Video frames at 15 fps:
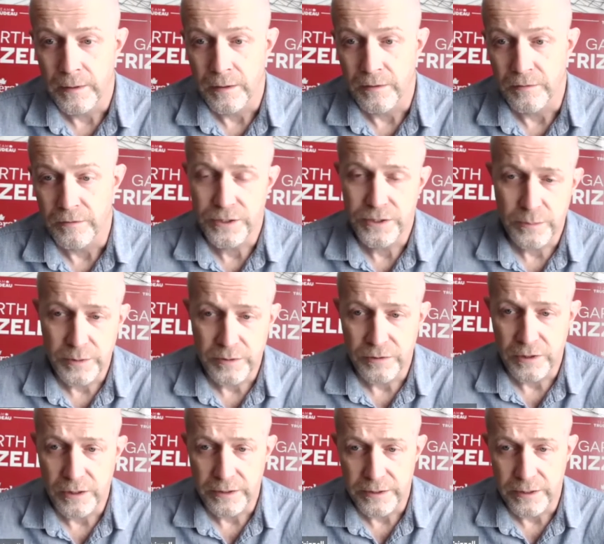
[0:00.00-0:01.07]
I've also been
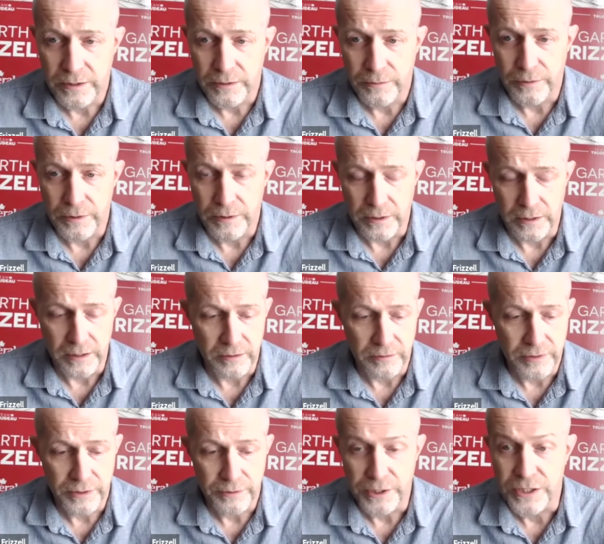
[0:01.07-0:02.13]
volunteering with the
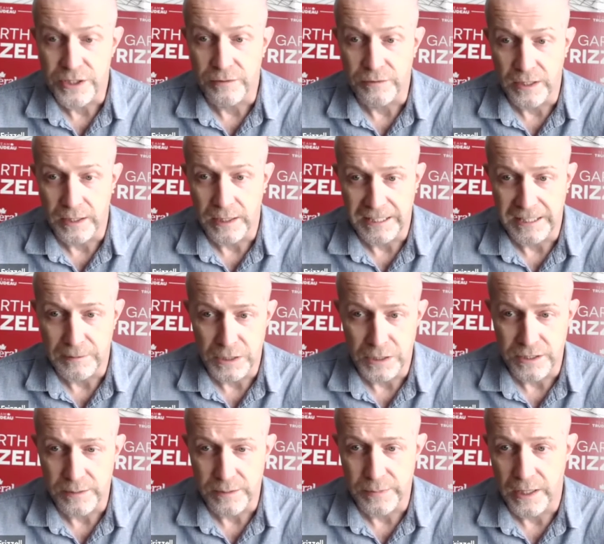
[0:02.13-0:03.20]
Federation of Canadian
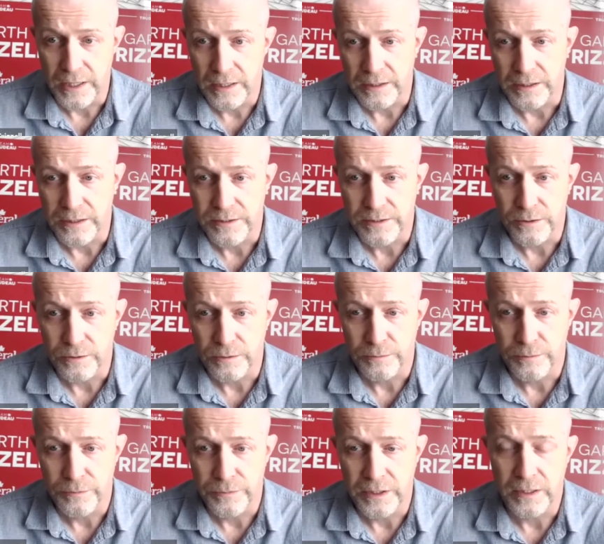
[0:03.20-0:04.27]
Municipalities. So
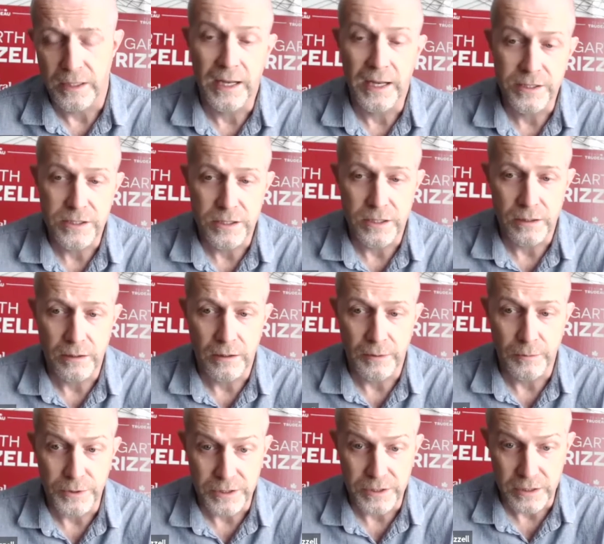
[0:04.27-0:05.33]
in the last year, I
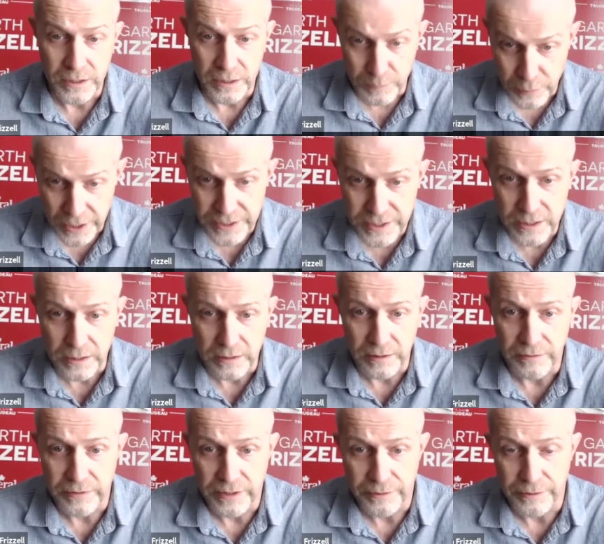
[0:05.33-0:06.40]
was the president of
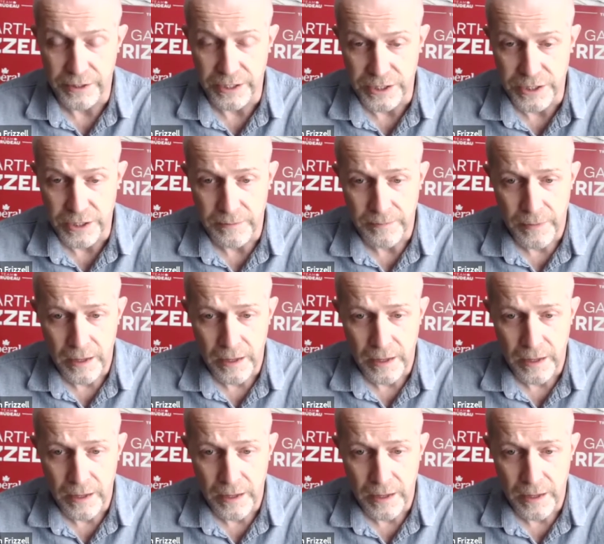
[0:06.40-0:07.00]
the Federation.